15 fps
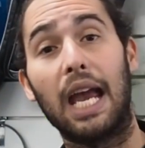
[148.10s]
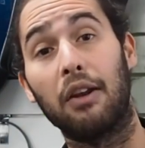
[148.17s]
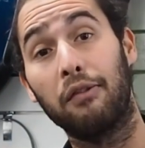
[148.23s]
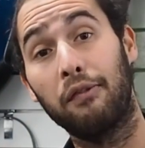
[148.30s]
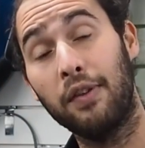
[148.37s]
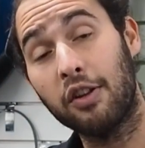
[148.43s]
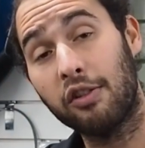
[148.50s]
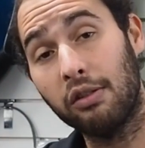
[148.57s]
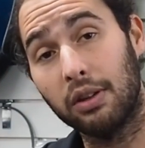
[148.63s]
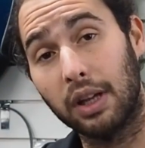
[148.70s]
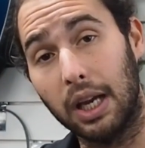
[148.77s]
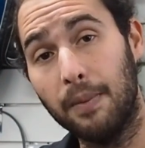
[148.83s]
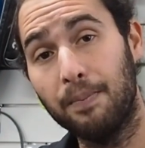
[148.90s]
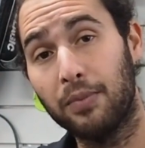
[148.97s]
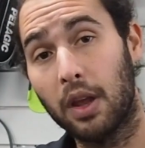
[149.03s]
and
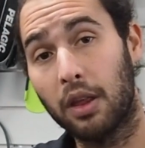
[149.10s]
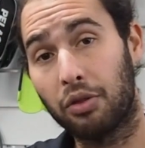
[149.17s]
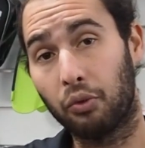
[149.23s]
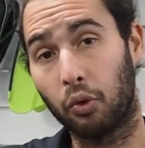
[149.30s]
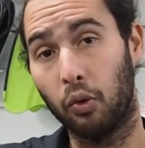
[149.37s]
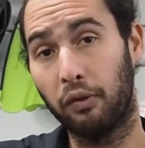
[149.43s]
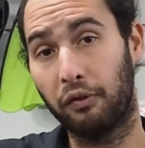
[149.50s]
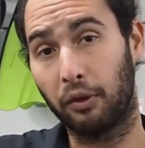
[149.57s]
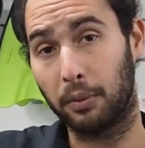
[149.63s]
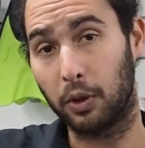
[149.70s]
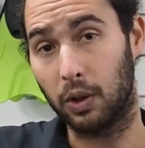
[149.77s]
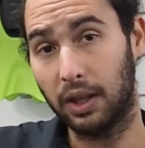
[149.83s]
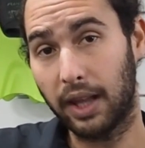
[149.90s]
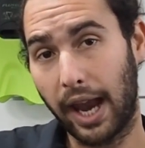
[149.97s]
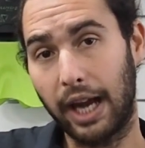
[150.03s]
efficiently through from
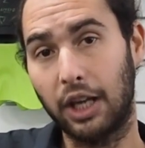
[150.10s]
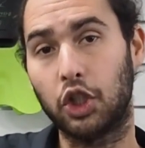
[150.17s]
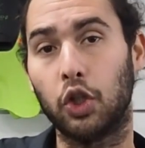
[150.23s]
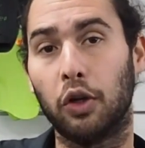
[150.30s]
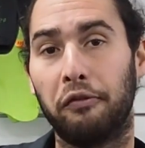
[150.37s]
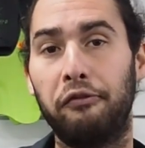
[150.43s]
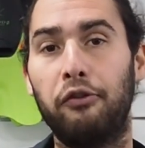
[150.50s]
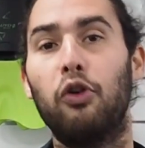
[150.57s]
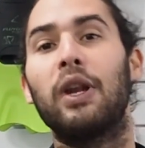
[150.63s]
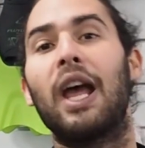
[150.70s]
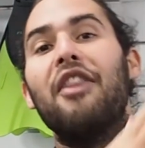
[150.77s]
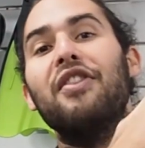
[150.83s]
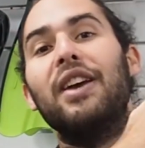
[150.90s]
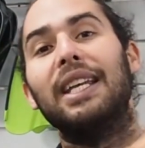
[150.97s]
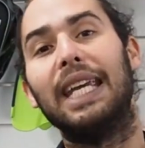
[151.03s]
your leg to your foot
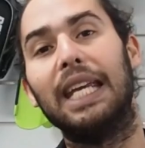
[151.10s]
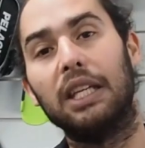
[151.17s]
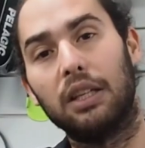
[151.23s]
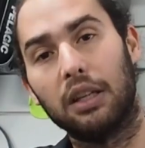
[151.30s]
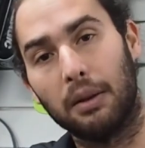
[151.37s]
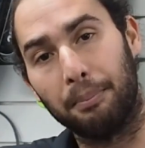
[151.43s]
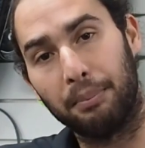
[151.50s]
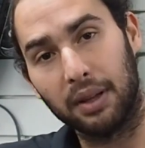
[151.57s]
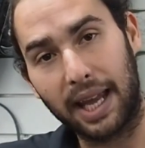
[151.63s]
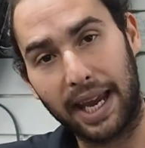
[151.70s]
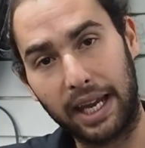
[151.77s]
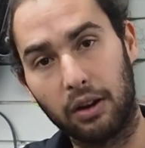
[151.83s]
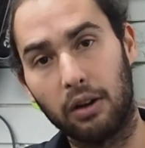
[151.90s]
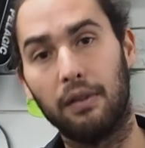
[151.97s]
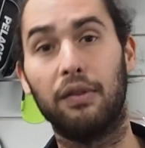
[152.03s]
and then into the
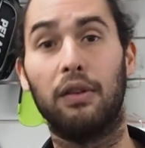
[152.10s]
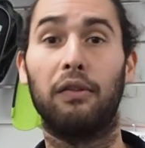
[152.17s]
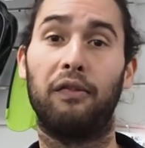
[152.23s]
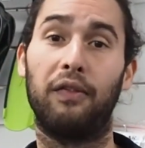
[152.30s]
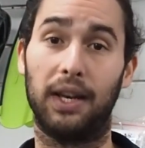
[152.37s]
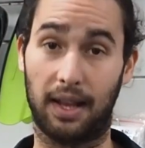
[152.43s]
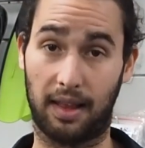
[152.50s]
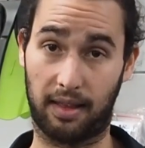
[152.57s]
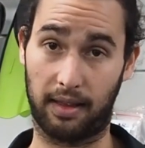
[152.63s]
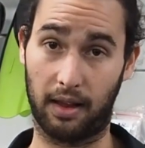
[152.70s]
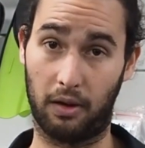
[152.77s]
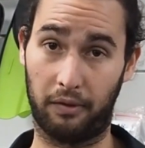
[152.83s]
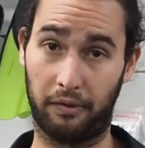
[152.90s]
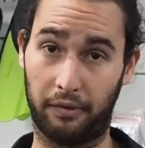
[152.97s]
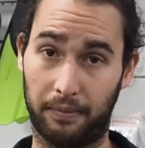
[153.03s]
blade of the fin
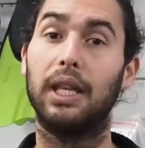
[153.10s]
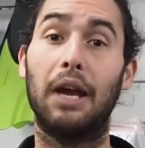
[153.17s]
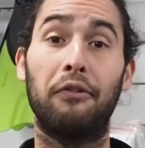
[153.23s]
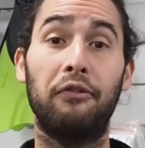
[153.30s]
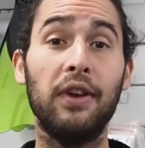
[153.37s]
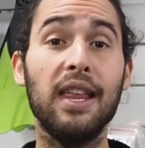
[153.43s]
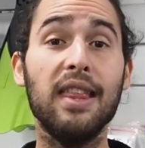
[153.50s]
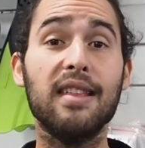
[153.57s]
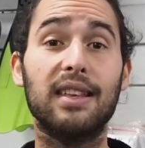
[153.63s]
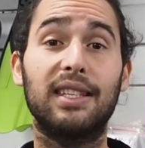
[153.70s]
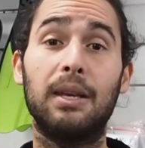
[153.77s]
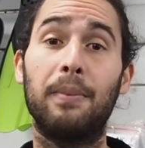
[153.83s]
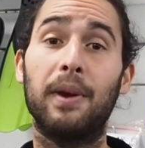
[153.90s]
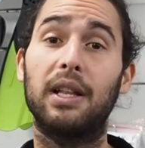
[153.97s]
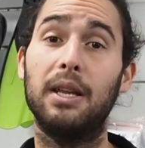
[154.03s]
itself. Now, fins are
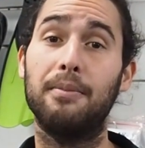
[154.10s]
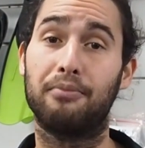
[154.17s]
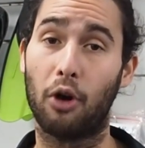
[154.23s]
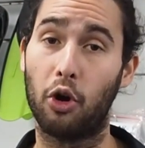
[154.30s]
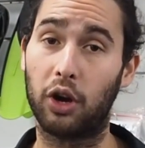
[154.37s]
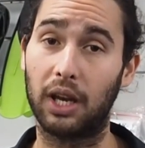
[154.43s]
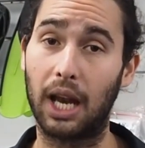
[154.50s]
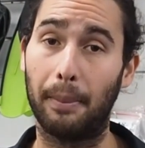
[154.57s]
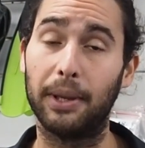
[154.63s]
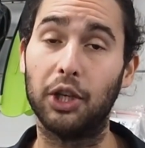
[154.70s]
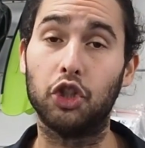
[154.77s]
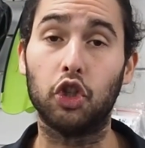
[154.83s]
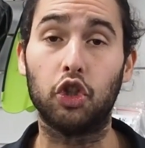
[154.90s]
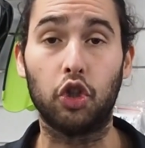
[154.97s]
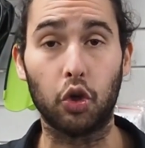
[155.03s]
typically broken up
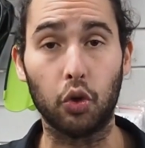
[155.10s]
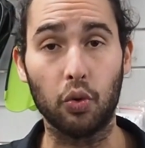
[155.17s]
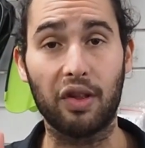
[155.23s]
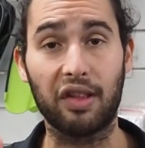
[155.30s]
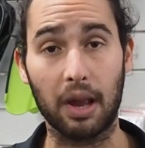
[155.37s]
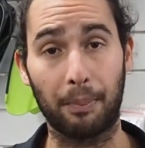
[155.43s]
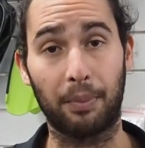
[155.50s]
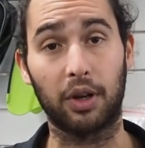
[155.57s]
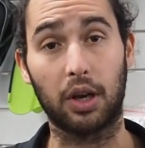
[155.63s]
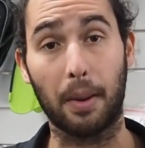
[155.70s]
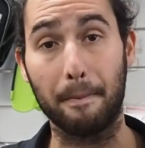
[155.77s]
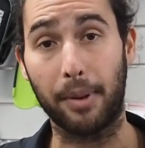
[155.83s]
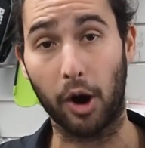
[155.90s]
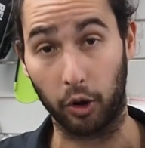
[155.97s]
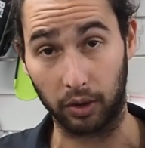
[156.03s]
into two separate
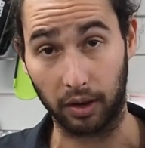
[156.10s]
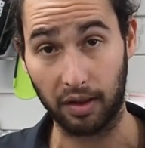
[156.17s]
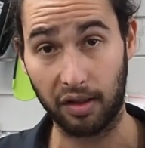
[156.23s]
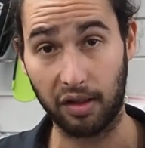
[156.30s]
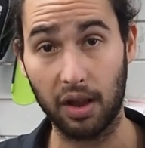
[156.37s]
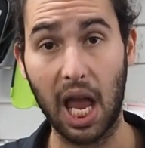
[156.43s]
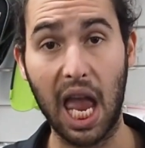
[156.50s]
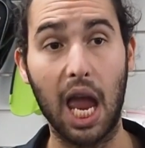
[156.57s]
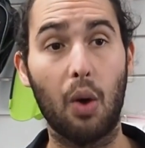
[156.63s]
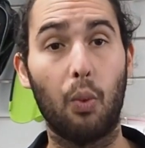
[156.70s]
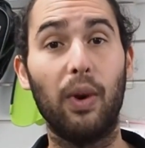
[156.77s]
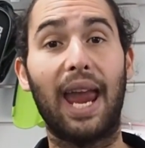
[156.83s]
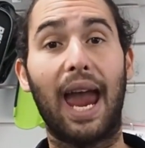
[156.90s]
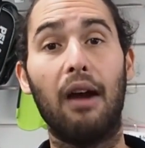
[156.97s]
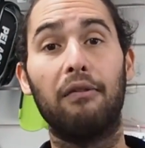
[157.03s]
components.
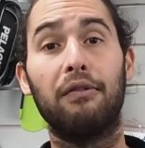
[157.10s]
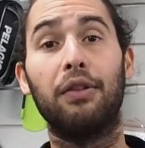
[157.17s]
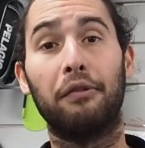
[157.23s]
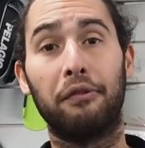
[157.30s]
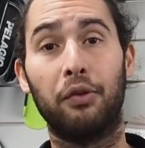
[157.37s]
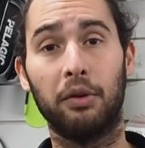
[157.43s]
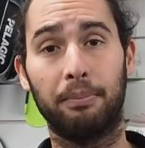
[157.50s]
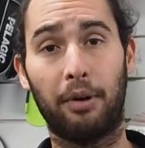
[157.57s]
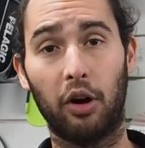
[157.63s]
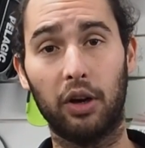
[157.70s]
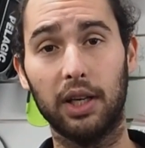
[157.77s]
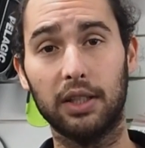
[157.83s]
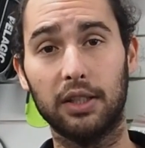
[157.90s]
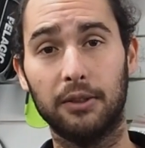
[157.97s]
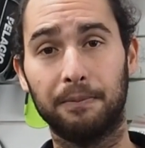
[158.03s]
We have the foot
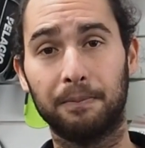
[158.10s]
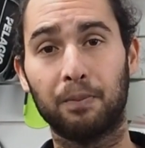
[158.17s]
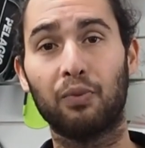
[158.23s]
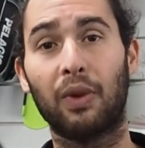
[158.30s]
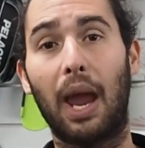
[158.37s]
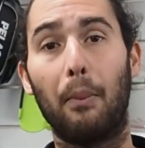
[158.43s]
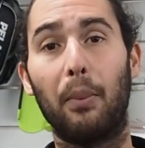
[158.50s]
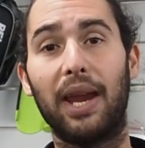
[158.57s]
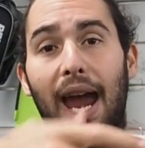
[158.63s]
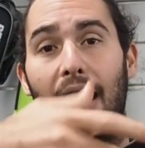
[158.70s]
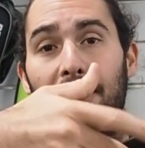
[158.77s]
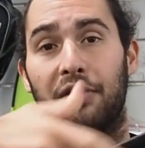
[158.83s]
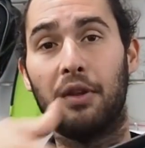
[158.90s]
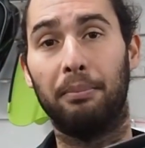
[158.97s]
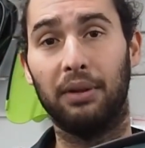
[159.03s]
pocket and we
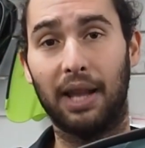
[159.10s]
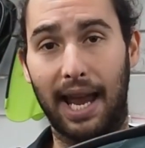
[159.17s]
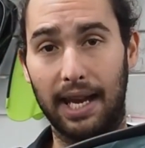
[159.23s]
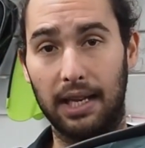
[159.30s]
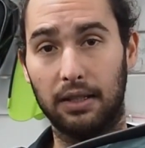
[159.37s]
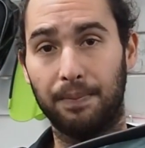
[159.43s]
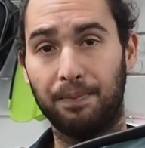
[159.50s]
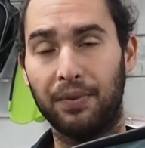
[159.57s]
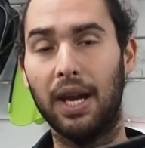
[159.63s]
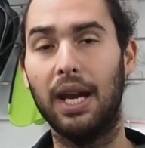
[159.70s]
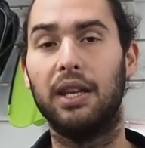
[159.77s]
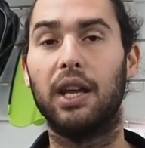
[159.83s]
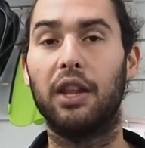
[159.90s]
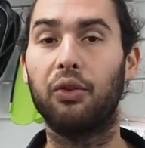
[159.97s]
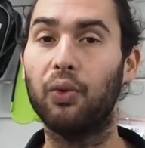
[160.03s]
have the blade.
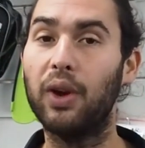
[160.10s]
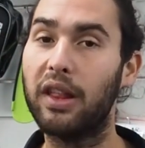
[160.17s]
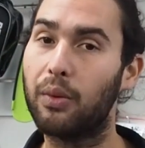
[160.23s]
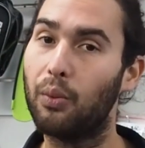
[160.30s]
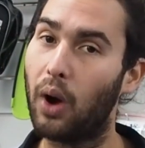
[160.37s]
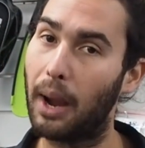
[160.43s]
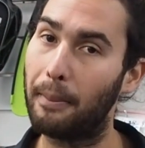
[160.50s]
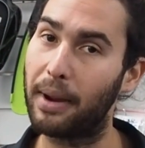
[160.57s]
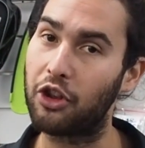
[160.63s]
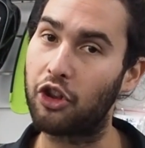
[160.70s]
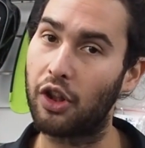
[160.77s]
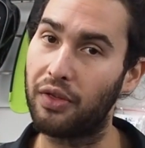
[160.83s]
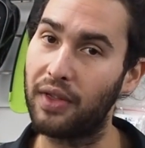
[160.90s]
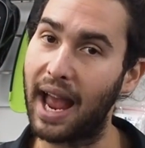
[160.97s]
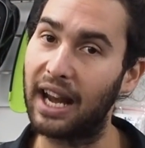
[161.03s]
Now, the reason why I
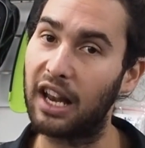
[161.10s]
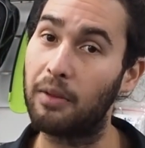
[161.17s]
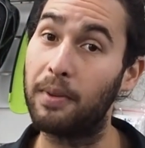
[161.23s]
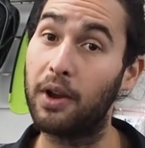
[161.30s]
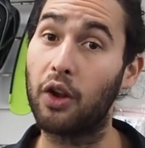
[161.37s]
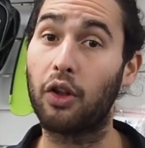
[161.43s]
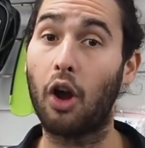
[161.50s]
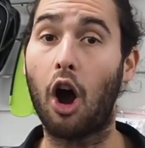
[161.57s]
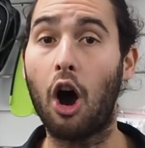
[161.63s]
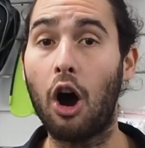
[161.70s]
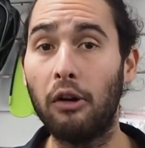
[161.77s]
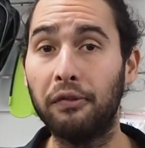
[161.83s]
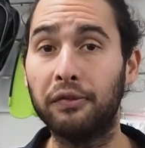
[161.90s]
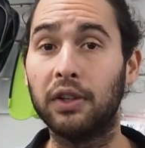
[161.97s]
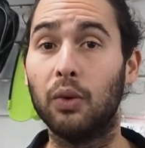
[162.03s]
mention that is because
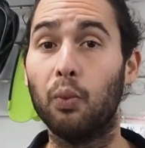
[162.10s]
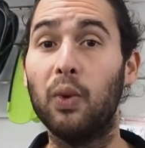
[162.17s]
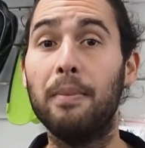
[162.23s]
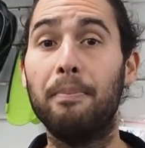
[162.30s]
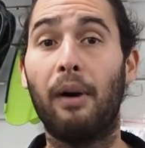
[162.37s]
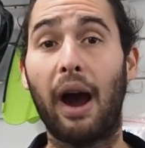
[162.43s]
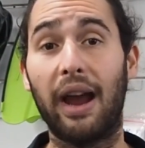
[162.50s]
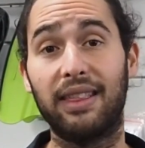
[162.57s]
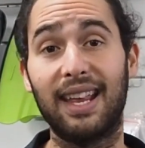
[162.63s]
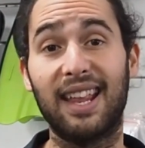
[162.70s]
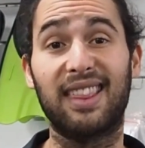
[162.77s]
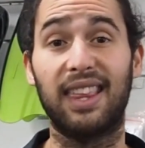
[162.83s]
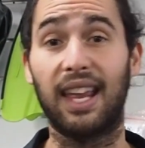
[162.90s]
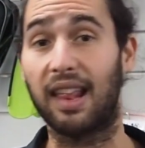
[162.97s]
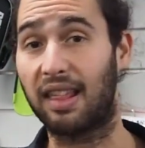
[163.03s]
often we buy these
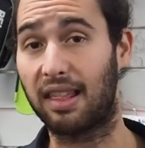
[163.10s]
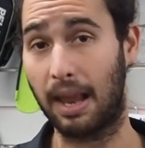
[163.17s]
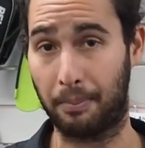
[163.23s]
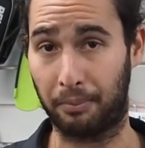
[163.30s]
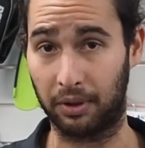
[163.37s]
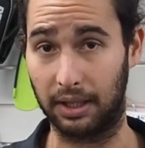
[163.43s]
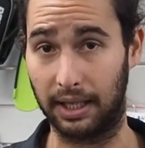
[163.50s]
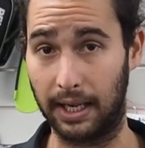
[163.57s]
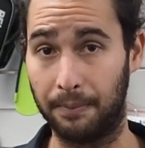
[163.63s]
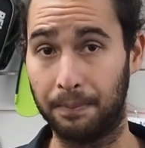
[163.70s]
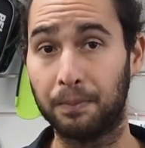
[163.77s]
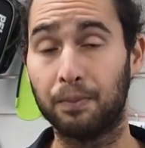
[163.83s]
things separately.